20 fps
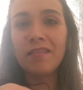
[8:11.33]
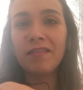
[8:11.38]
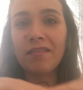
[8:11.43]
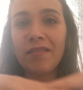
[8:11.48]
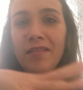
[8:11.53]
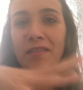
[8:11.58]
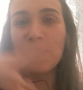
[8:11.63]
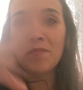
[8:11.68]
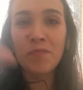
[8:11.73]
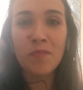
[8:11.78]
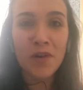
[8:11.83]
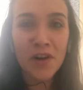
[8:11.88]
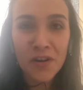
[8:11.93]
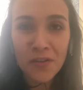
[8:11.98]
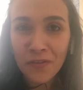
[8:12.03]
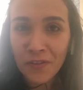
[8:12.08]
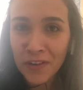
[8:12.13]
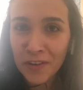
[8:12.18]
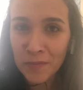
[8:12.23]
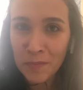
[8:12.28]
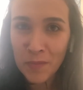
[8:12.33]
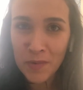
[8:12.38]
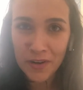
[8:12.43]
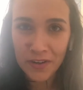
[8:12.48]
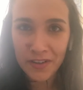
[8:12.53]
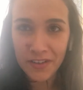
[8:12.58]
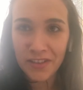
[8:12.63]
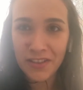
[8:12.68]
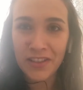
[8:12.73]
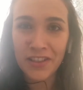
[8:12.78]
the perfect
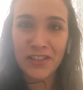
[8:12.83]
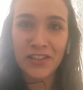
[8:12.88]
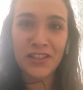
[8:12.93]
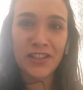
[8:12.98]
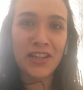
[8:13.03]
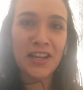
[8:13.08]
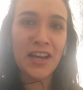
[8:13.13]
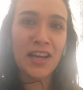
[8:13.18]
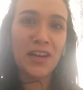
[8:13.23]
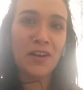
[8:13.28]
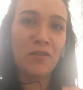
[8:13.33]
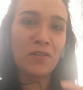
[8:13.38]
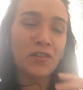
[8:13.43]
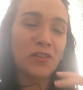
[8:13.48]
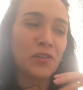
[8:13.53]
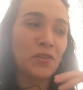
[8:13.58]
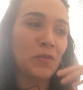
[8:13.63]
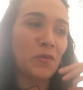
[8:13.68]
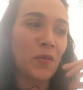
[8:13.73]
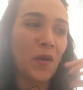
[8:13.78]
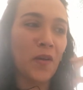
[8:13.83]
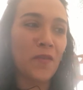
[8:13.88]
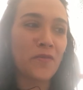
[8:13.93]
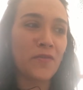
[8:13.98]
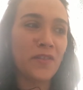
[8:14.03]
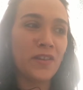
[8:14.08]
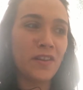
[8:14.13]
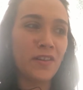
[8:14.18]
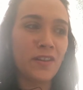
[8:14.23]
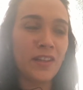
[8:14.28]
birth, that she wants to
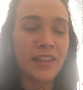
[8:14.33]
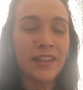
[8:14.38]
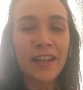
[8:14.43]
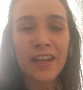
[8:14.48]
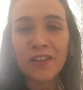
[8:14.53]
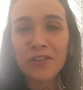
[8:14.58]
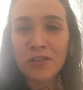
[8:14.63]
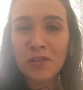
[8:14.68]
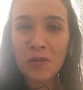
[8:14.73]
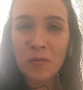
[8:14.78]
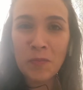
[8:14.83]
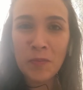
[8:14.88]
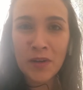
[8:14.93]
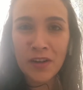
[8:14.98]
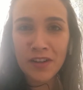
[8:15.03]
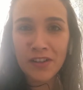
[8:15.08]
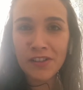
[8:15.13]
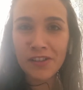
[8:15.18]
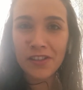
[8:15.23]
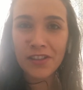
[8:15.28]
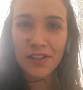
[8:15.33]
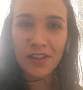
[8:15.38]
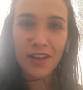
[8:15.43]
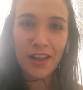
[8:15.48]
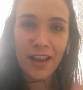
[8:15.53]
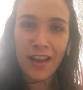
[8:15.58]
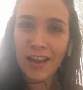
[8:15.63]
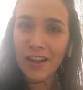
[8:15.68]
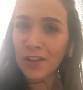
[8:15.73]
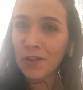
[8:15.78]
have a natural birth
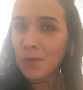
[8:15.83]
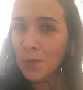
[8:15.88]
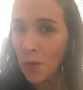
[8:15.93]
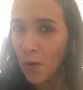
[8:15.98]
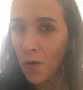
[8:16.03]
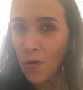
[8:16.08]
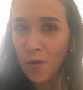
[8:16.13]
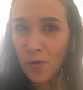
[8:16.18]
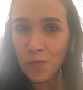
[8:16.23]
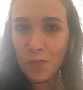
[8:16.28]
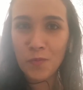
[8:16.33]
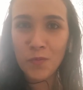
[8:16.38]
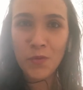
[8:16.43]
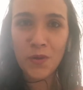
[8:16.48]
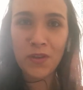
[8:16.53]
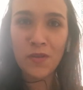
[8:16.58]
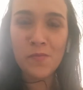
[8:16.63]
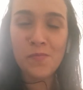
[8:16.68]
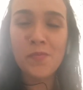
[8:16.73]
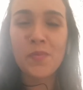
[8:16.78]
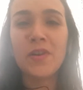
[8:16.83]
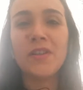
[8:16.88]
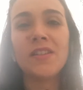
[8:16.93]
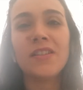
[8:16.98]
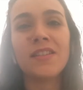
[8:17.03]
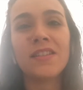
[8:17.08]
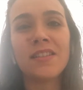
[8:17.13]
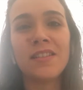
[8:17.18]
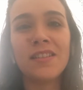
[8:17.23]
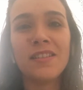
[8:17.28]
at home with
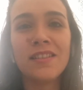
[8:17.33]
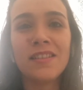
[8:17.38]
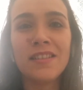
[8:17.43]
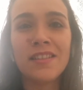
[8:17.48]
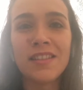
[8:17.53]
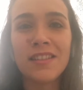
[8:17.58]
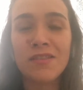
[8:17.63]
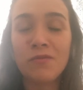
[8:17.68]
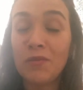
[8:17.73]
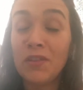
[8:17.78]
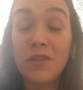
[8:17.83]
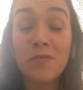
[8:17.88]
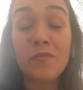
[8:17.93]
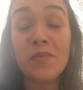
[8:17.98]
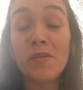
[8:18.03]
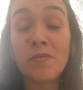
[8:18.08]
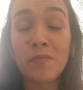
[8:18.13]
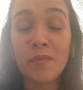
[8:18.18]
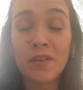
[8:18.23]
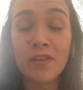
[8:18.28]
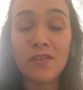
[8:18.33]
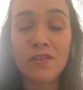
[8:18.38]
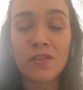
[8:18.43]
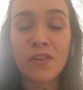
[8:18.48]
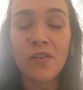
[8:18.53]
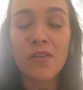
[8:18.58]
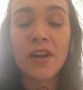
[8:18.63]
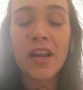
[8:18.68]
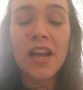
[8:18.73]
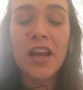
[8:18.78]
with the people
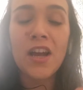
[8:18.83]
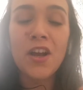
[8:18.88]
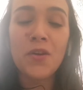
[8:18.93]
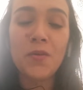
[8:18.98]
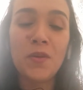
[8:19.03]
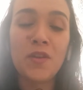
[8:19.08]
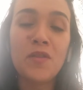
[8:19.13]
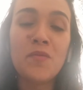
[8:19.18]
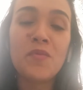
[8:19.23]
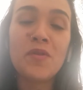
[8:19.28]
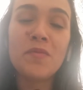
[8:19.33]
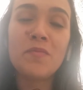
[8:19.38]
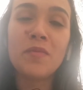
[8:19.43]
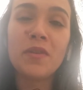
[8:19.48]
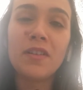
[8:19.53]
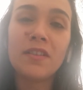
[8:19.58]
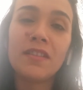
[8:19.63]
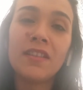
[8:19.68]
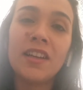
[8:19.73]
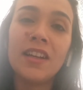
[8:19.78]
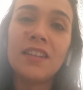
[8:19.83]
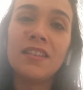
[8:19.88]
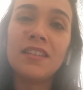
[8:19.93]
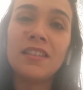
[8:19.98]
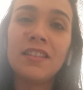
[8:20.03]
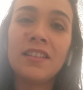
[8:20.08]
that